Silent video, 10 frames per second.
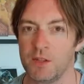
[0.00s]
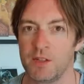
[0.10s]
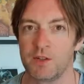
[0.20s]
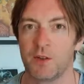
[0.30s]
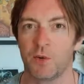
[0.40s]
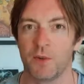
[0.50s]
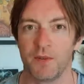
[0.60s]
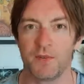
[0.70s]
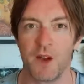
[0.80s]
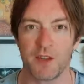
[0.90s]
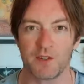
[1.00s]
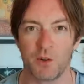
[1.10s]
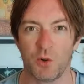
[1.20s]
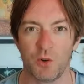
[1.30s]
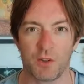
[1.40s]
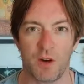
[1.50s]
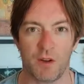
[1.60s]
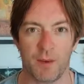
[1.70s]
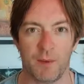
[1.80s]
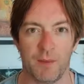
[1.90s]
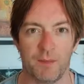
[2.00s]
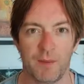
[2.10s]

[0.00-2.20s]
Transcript: which is called the first cause argument.